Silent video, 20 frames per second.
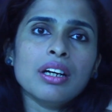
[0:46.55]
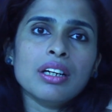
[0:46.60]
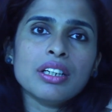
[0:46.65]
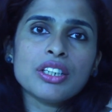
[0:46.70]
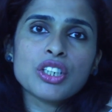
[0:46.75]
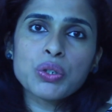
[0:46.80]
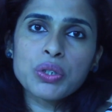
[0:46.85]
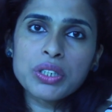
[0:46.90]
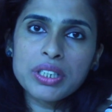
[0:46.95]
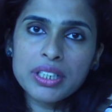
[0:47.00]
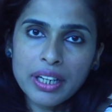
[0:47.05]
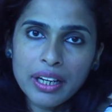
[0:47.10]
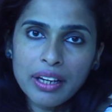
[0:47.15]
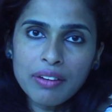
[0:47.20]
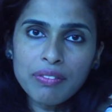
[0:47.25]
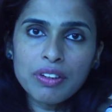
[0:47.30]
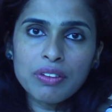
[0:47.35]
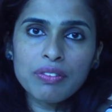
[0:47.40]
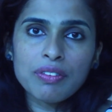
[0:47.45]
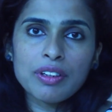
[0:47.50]
Today
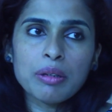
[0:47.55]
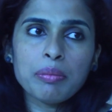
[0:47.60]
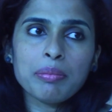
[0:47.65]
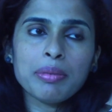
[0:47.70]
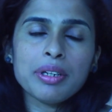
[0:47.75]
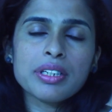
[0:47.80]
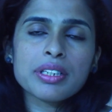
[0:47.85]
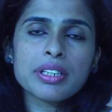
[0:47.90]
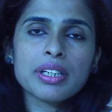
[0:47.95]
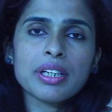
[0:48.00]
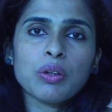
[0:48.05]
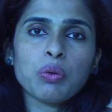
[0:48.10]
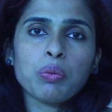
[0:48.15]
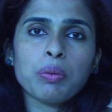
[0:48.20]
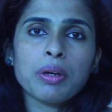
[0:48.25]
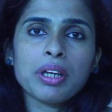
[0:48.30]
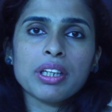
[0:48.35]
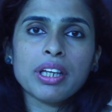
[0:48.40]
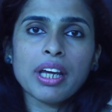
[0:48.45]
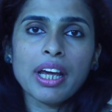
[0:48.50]
we will be dealing
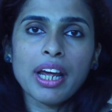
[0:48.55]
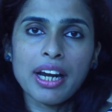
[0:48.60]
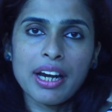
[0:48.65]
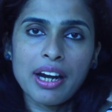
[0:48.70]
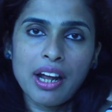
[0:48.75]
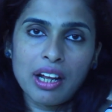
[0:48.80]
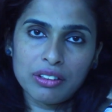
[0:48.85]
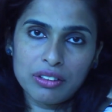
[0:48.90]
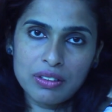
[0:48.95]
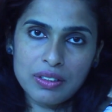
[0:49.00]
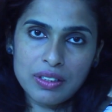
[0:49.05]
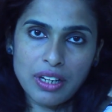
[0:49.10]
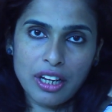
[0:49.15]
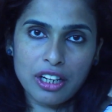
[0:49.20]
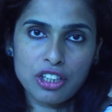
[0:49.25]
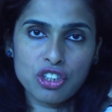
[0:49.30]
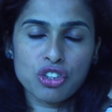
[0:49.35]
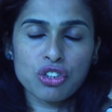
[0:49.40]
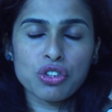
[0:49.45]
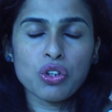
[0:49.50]
with another
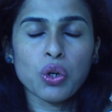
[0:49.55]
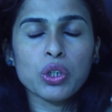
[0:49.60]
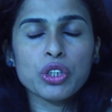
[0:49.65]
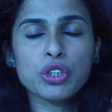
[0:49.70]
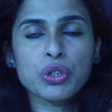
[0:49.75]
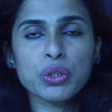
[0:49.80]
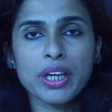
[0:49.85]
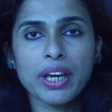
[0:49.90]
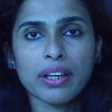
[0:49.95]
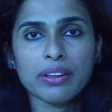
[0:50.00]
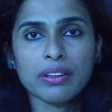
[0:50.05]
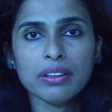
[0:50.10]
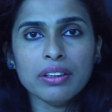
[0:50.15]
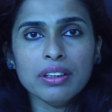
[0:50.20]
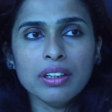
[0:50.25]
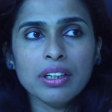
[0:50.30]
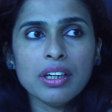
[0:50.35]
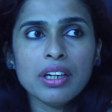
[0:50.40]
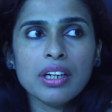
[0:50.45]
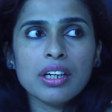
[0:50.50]
section
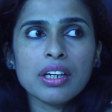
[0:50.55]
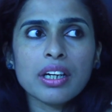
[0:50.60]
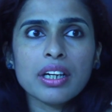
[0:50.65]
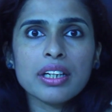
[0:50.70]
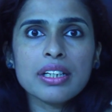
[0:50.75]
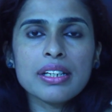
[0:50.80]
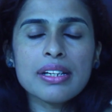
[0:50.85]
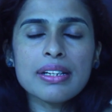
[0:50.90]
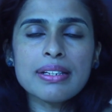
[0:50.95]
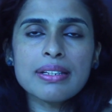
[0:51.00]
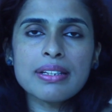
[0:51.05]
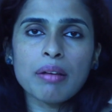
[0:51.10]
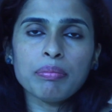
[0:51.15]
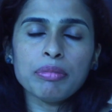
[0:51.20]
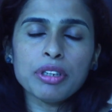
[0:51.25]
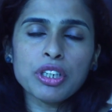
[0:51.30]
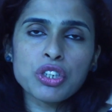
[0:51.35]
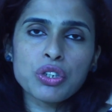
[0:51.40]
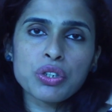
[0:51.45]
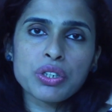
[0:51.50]
altogether. It is
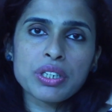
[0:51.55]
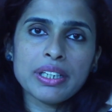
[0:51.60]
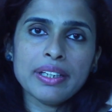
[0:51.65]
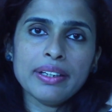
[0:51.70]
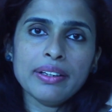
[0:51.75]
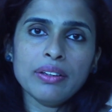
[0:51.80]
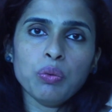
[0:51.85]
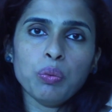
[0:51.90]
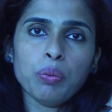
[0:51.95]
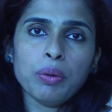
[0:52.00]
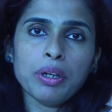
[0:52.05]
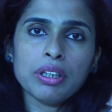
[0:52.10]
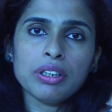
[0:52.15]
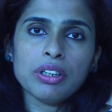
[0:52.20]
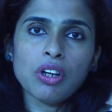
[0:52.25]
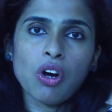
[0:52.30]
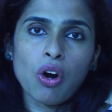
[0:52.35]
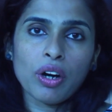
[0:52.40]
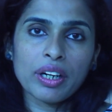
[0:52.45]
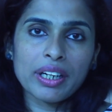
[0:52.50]
something to deal with
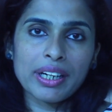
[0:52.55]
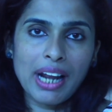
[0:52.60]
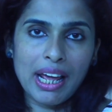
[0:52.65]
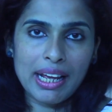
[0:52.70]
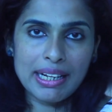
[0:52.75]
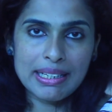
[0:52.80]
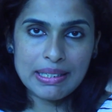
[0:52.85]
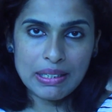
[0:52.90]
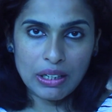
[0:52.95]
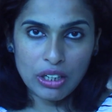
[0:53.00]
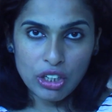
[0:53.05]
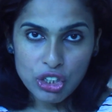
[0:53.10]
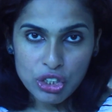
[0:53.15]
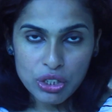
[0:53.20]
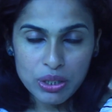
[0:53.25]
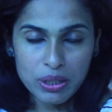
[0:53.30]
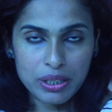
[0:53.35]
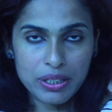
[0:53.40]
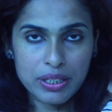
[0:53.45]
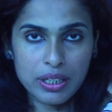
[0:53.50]

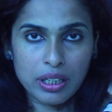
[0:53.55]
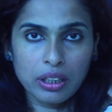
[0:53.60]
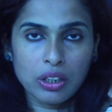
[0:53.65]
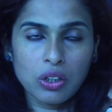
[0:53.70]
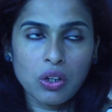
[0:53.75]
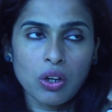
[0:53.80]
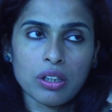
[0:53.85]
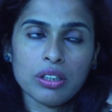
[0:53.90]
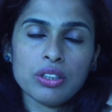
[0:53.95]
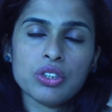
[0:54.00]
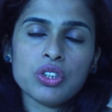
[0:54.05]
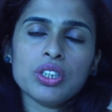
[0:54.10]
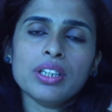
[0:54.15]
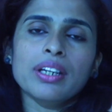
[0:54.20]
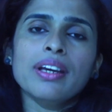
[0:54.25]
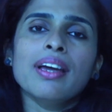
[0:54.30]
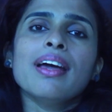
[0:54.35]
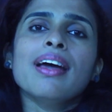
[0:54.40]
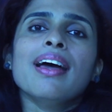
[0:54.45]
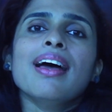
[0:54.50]
organizational psychology,
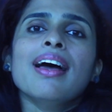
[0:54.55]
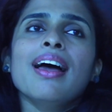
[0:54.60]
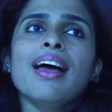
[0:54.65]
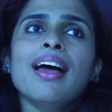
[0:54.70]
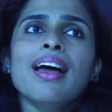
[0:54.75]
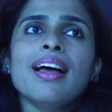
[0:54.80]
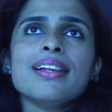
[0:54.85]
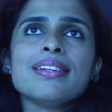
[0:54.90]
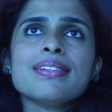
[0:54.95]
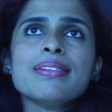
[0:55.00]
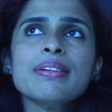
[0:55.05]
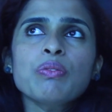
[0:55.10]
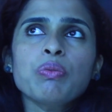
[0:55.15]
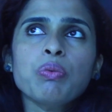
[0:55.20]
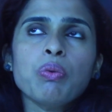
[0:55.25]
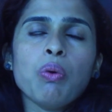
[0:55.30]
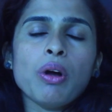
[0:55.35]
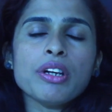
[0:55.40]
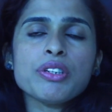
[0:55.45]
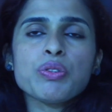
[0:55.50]
as in
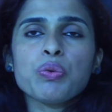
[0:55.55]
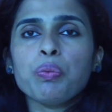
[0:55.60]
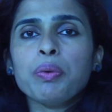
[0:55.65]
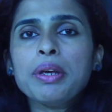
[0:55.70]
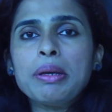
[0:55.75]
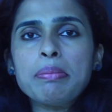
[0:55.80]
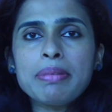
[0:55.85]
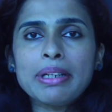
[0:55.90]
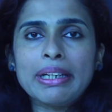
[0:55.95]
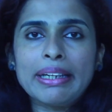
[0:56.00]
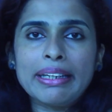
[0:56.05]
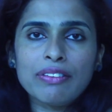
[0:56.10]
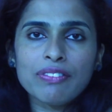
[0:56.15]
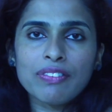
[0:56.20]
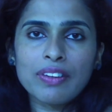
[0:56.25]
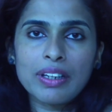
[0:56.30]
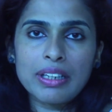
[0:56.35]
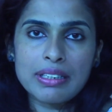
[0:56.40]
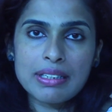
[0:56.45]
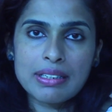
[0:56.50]
what we
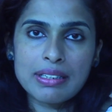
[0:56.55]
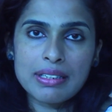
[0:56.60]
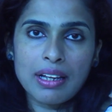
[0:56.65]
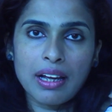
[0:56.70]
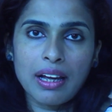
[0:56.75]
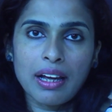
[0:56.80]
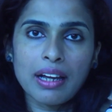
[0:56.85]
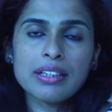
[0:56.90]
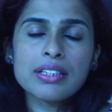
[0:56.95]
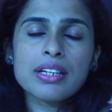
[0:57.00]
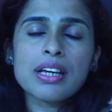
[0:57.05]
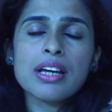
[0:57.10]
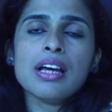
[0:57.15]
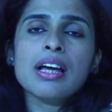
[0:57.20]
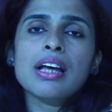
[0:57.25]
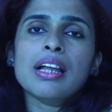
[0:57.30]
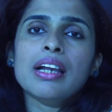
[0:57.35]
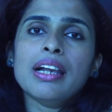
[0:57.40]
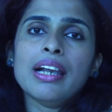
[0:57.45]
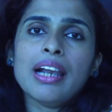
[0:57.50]
believe is that,
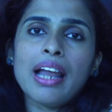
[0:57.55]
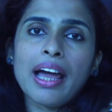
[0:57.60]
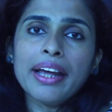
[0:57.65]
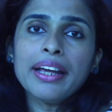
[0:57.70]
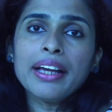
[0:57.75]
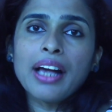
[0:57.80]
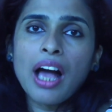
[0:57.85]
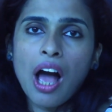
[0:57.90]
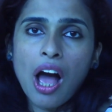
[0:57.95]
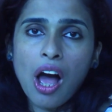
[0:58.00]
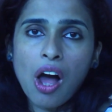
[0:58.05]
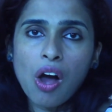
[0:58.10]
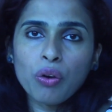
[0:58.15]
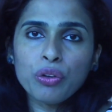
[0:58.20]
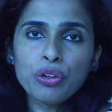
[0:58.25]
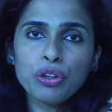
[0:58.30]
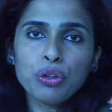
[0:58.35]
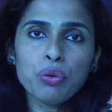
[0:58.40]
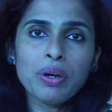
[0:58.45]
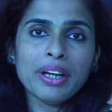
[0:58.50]
like how
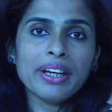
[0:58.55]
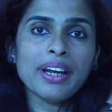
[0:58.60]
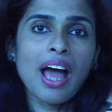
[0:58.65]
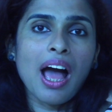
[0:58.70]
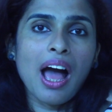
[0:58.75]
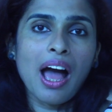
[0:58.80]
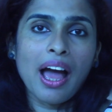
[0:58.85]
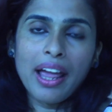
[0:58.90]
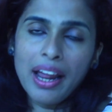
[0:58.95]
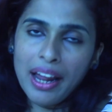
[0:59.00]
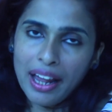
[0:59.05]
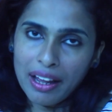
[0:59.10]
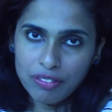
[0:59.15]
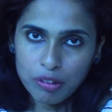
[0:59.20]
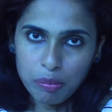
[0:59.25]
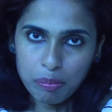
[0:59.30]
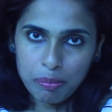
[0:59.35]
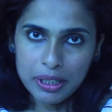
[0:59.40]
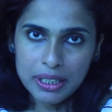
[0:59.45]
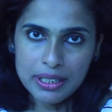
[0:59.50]
you and I have
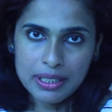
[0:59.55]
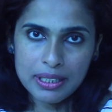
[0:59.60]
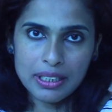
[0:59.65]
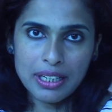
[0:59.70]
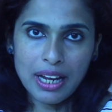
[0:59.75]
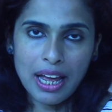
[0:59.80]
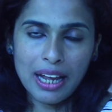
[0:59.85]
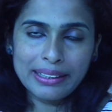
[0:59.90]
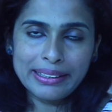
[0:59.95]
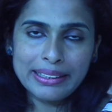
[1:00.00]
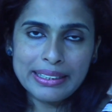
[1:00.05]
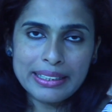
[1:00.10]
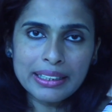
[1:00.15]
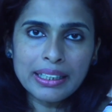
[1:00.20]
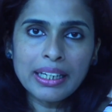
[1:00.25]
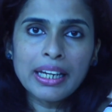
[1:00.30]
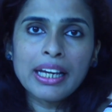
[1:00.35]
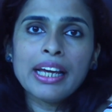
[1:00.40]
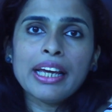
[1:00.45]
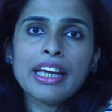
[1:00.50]
a personality,
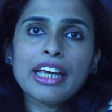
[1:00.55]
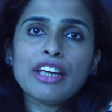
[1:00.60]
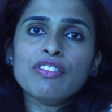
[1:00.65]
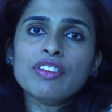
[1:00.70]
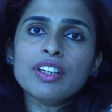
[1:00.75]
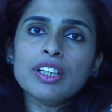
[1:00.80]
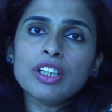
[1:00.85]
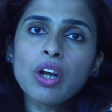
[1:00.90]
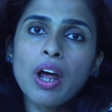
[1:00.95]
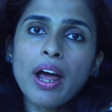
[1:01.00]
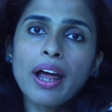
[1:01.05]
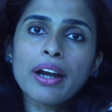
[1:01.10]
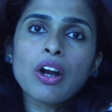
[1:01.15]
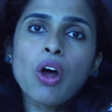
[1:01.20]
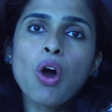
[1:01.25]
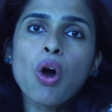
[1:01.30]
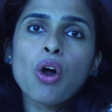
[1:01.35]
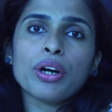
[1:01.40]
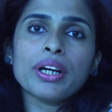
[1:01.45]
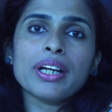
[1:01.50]
even
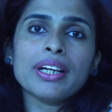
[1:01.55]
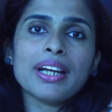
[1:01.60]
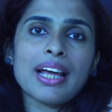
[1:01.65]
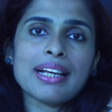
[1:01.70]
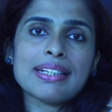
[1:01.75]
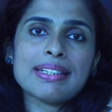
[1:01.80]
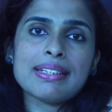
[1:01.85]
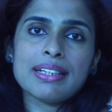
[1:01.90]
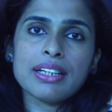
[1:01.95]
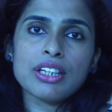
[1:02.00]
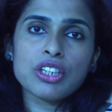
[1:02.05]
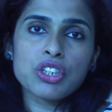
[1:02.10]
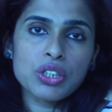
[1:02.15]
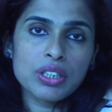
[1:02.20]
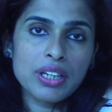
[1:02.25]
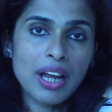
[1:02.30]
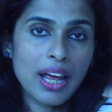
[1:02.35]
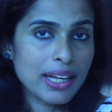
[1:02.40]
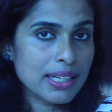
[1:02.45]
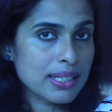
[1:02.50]
an
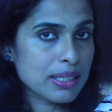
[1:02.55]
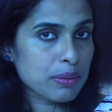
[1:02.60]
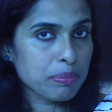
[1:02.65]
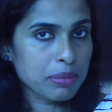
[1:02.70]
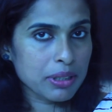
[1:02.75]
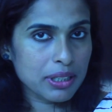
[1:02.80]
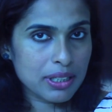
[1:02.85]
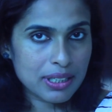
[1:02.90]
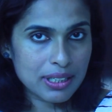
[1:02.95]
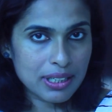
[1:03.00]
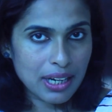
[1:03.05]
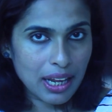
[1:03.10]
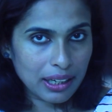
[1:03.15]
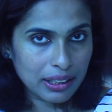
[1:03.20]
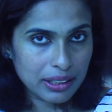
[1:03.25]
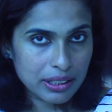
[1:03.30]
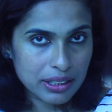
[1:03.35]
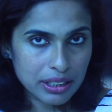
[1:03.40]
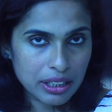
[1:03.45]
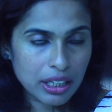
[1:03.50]
organization has a
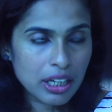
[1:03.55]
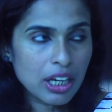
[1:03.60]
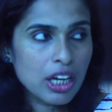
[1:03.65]
personality.